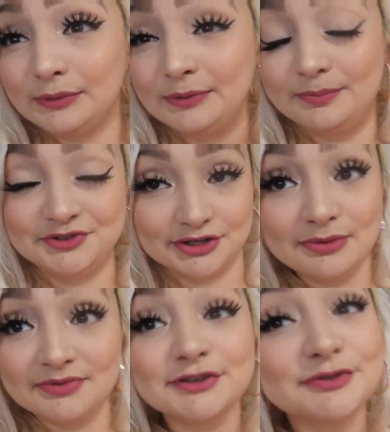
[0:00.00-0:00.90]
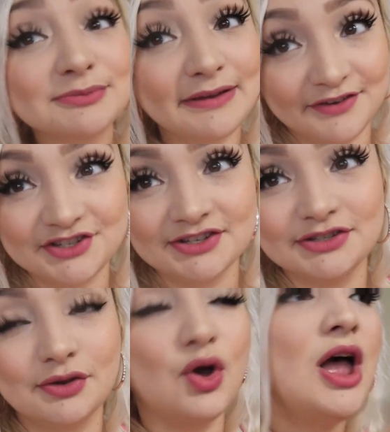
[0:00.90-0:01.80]
from the jump this was my vision
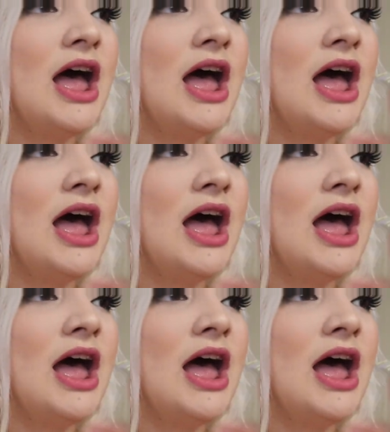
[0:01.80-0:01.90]
so